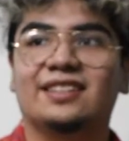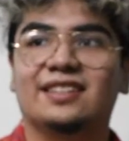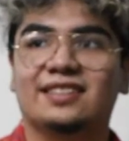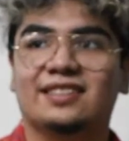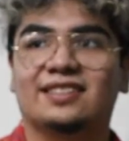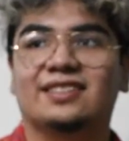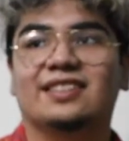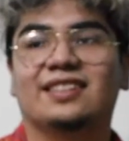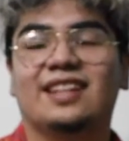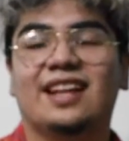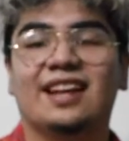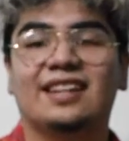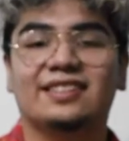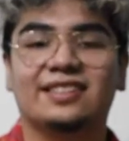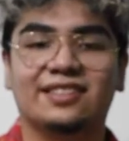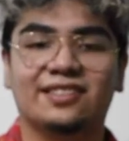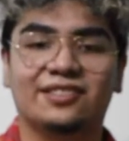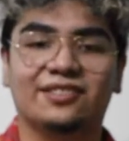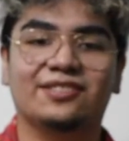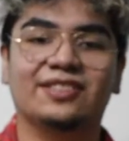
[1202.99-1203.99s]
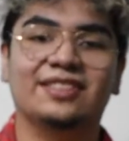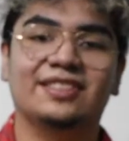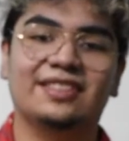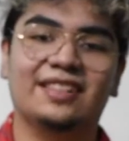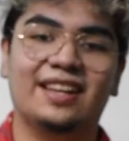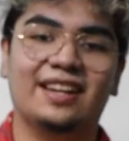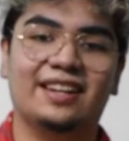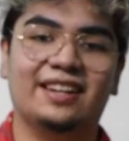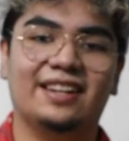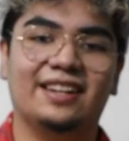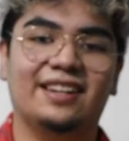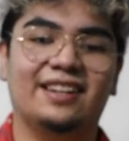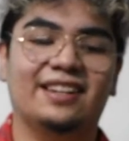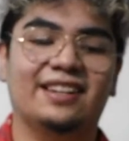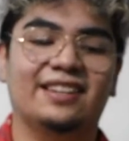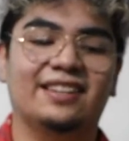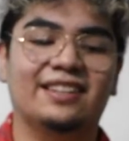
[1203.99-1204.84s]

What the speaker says: This is the last year of this decade,